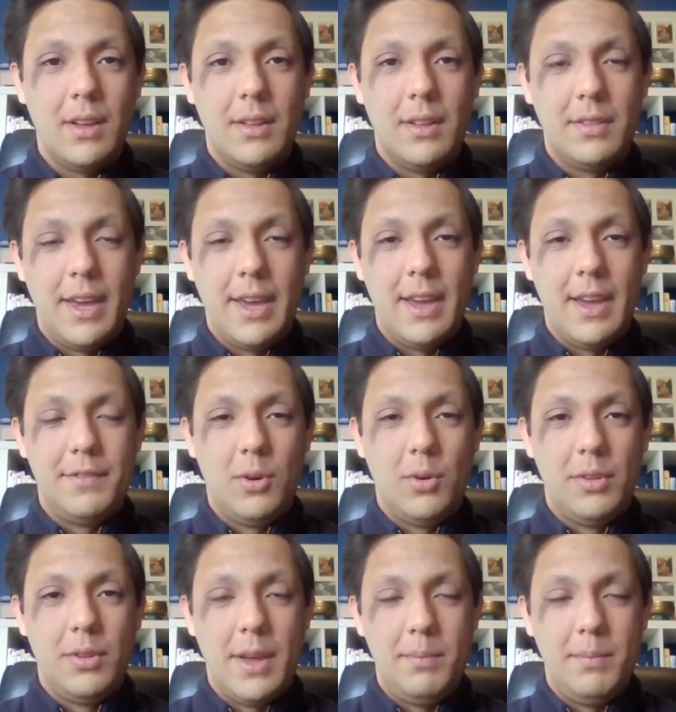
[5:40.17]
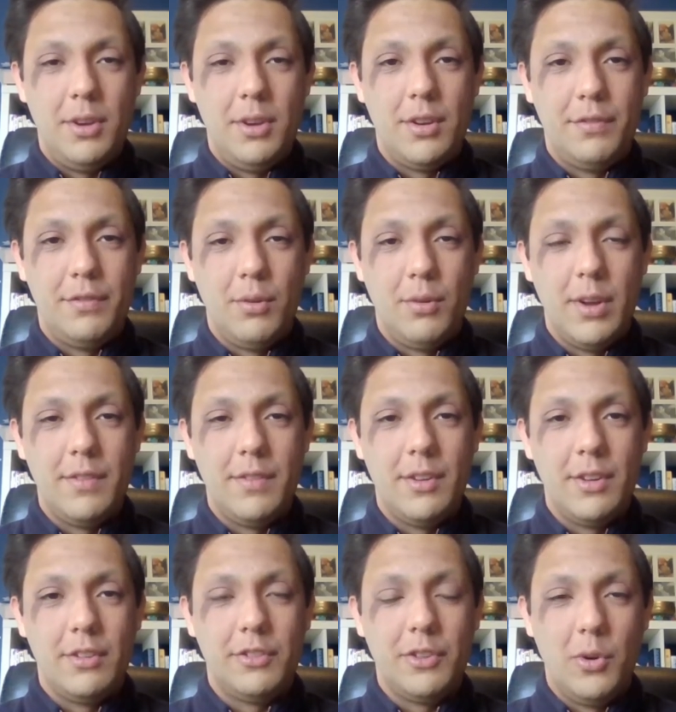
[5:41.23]
They have all their beautiful
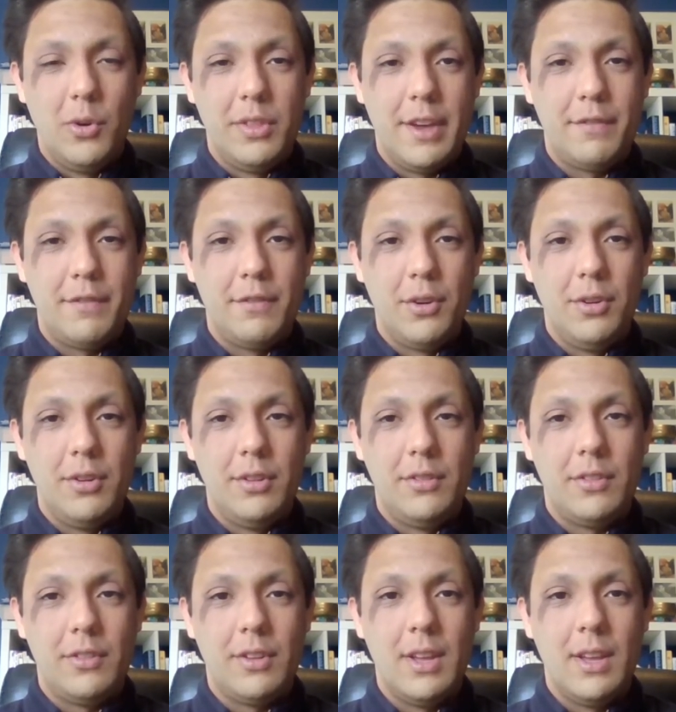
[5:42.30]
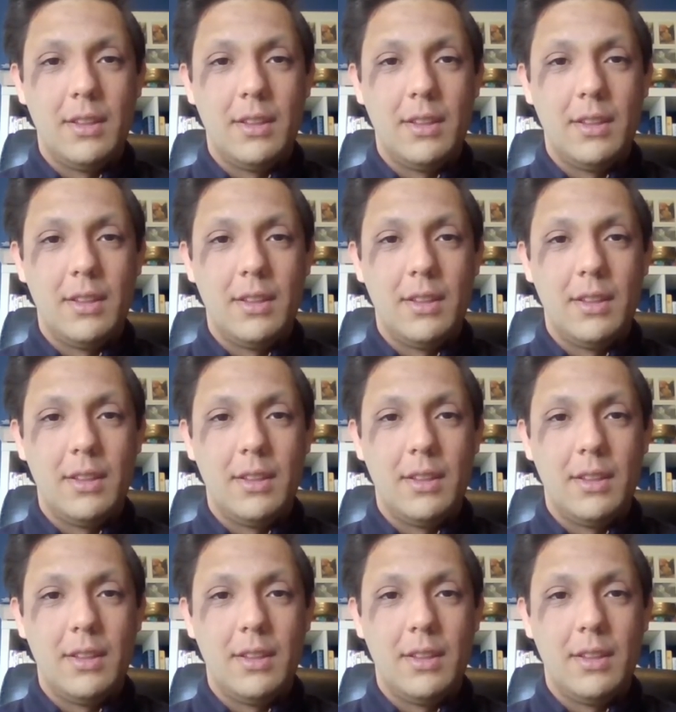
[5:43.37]
rivers, all their foods.